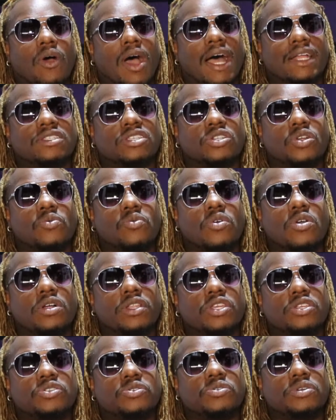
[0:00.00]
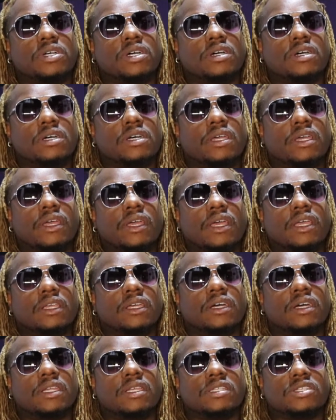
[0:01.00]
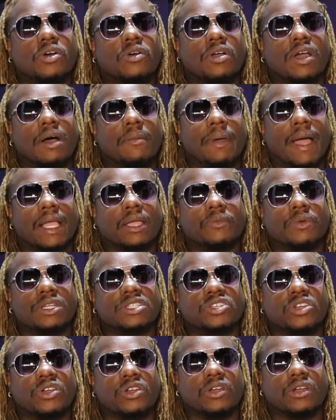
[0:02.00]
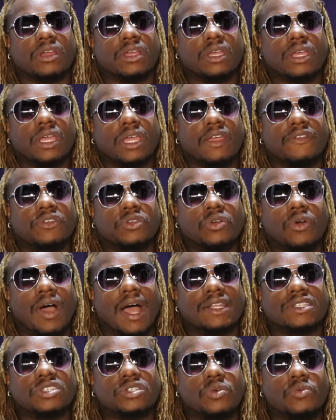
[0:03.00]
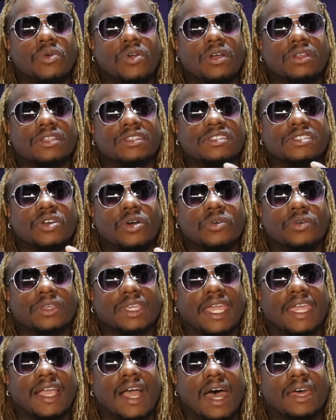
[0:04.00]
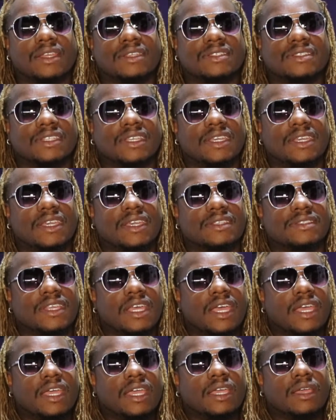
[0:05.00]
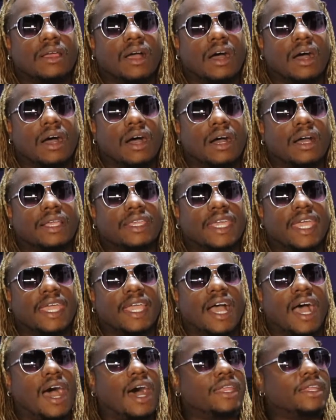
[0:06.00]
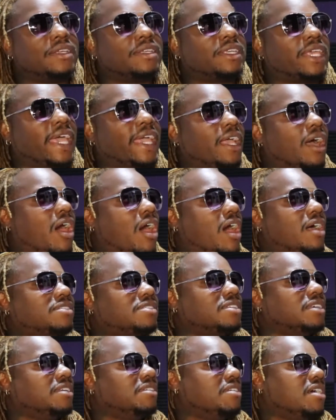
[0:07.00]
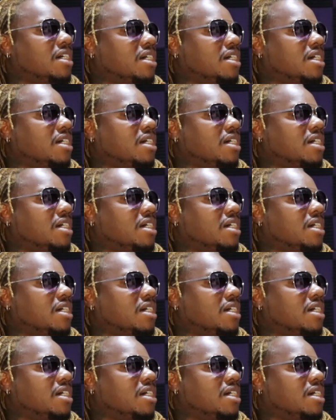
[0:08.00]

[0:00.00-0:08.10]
out into the world, you do good, good is going to come back in return. If you go out into the world and sow chaotic seeds, chaos and